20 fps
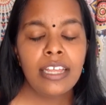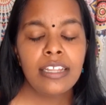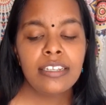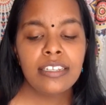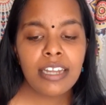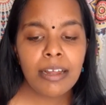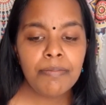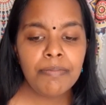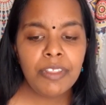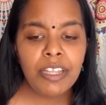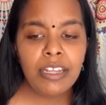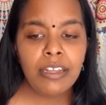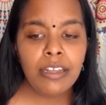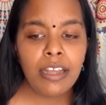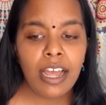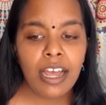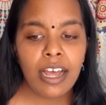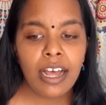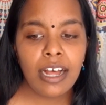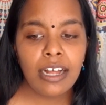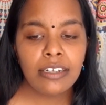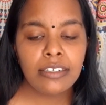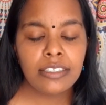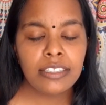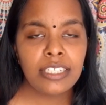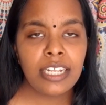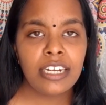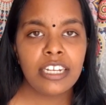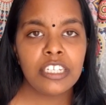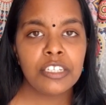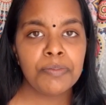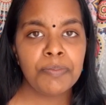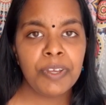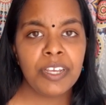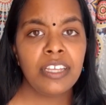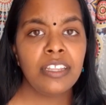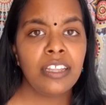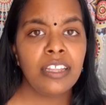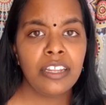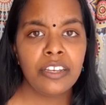something else that is
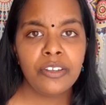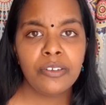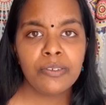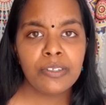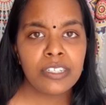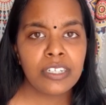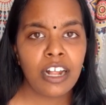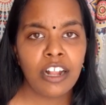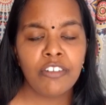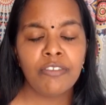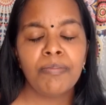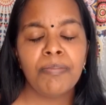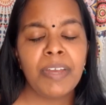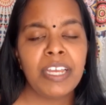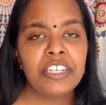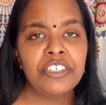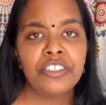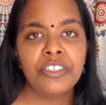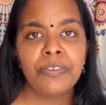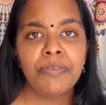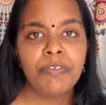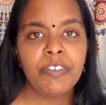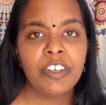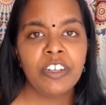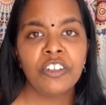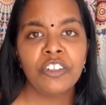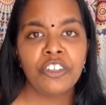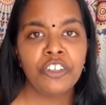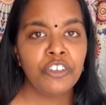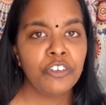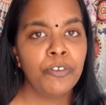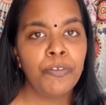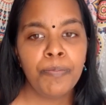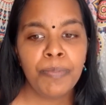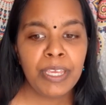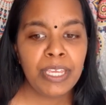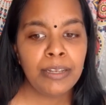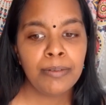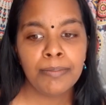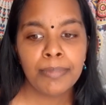bigger than yourself makes you feel you've
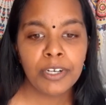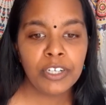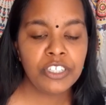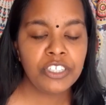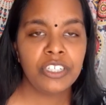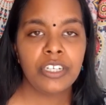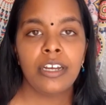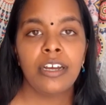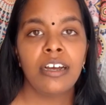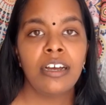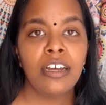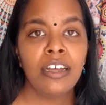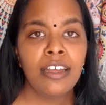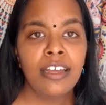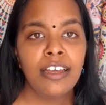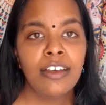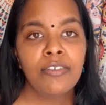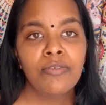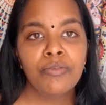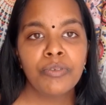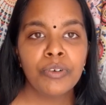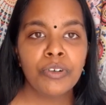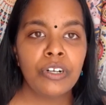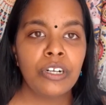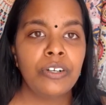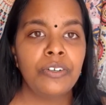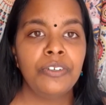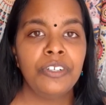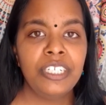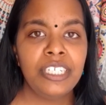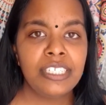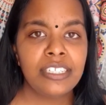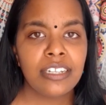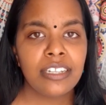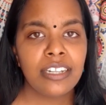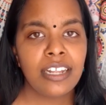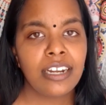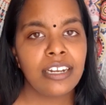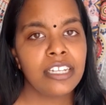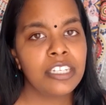been put here for a
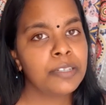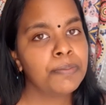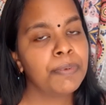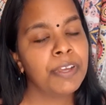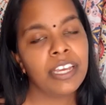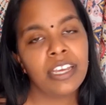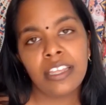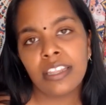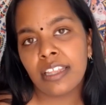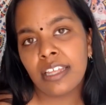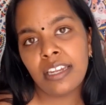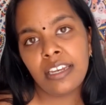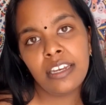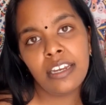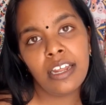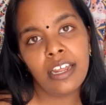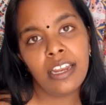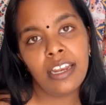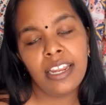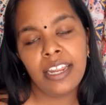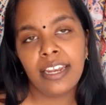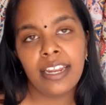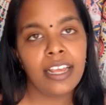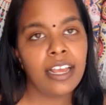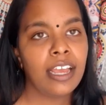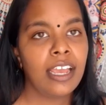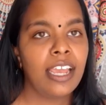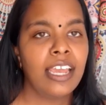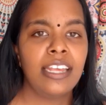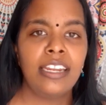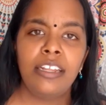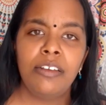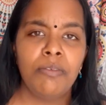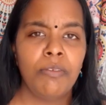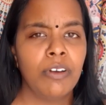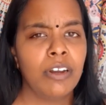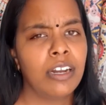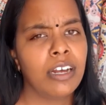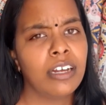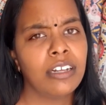reason that is bigger than letting
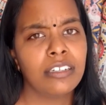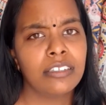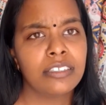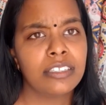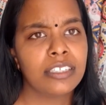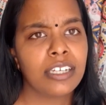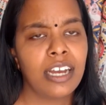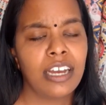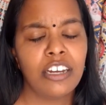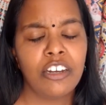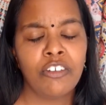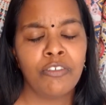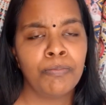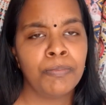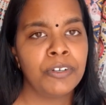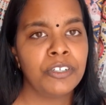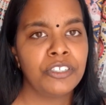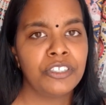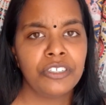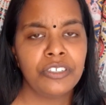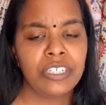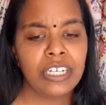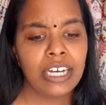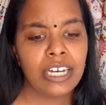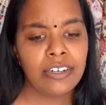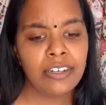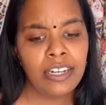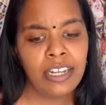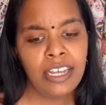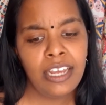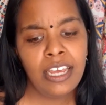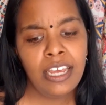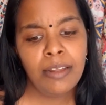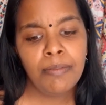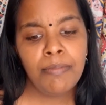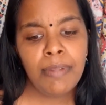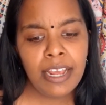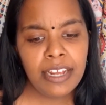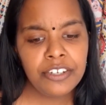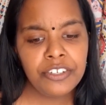anyone else kind of put you down.
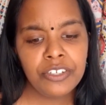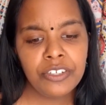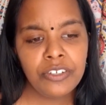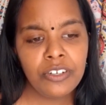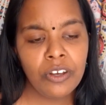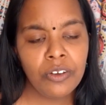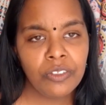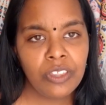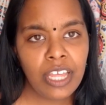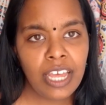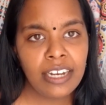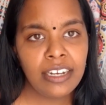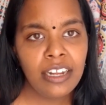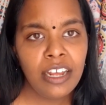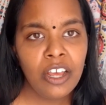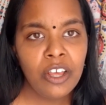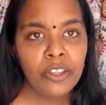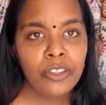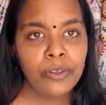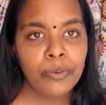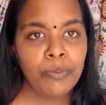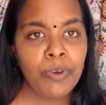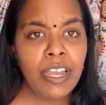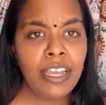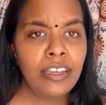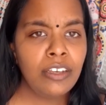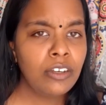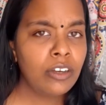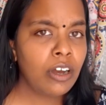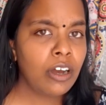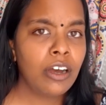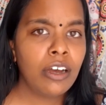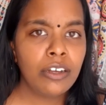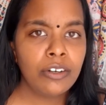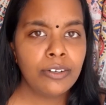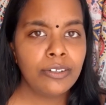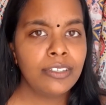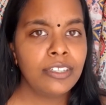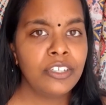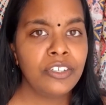Makes you know that the way
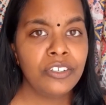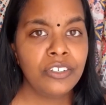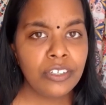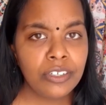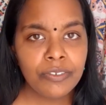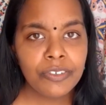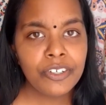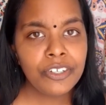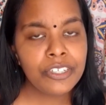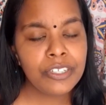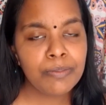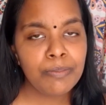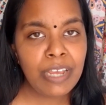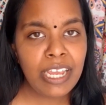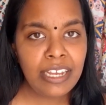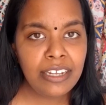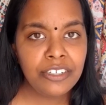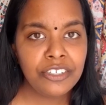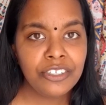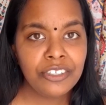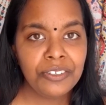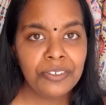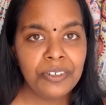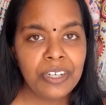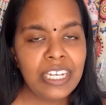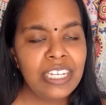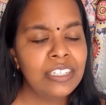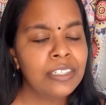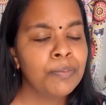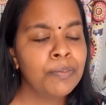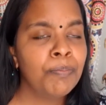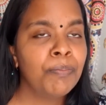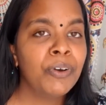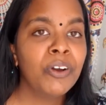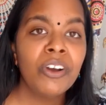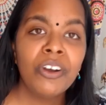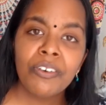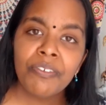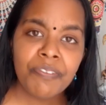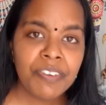God or the universe made you is
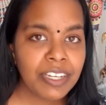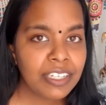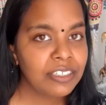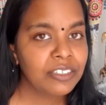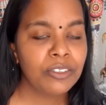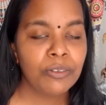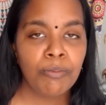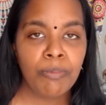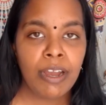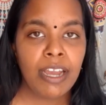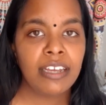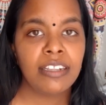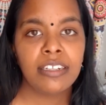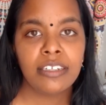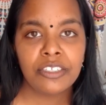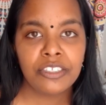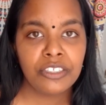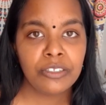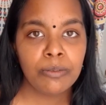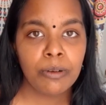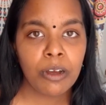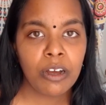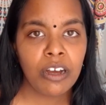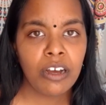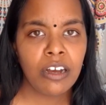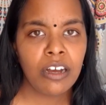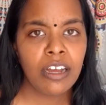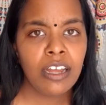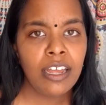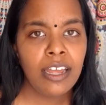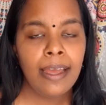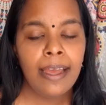perfect the way that you are.